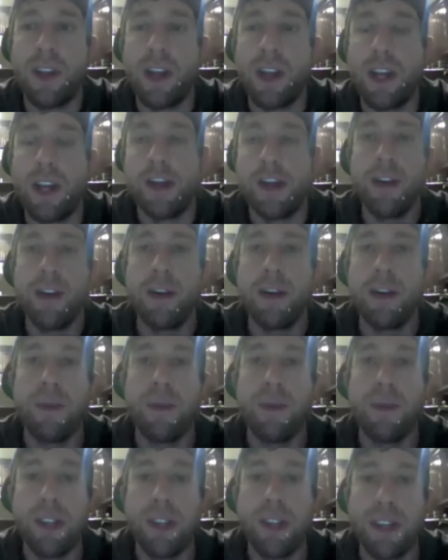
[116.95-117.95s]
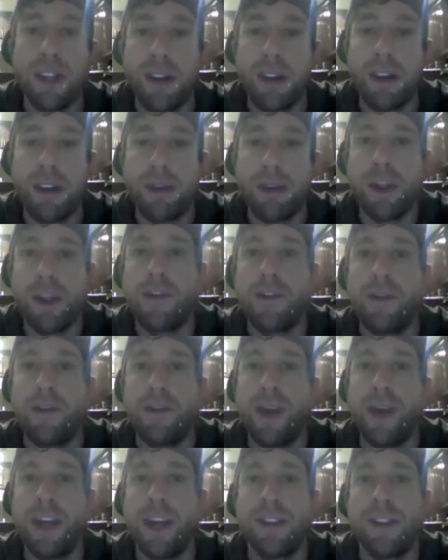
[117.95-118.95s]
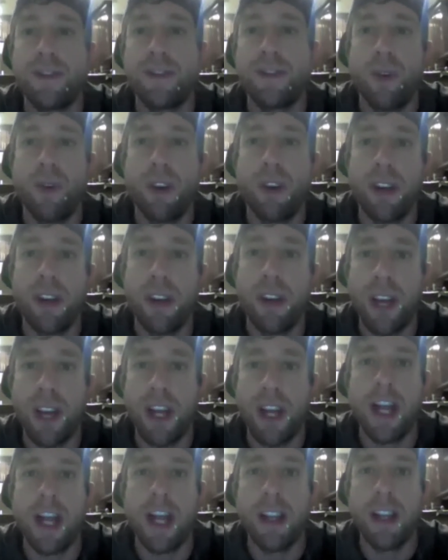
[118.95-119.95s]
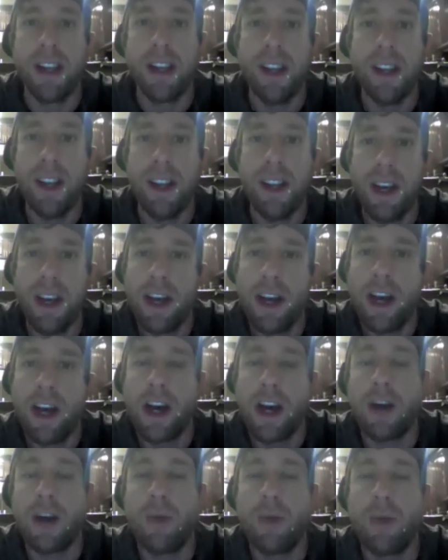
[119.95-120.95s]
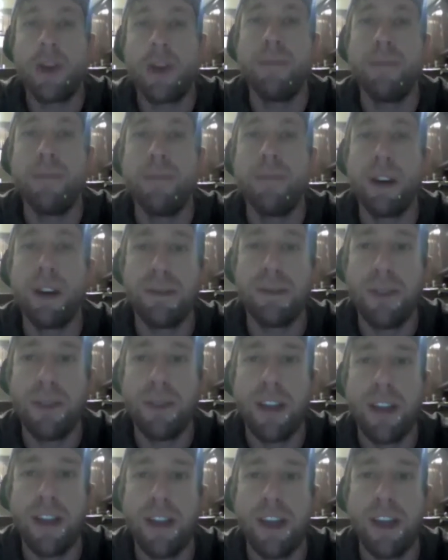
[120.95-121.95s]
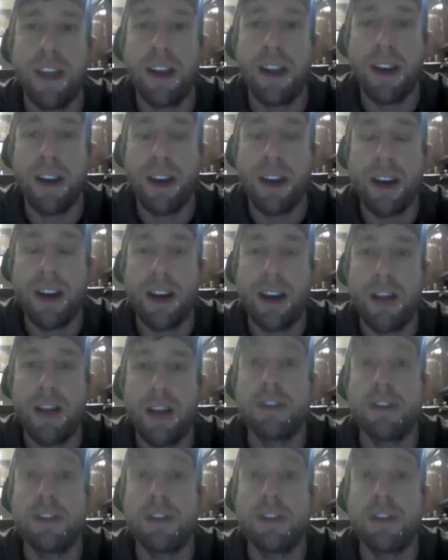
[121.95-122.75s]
In Europe, we went to three different bases: one in England, one in Belgium, and then another in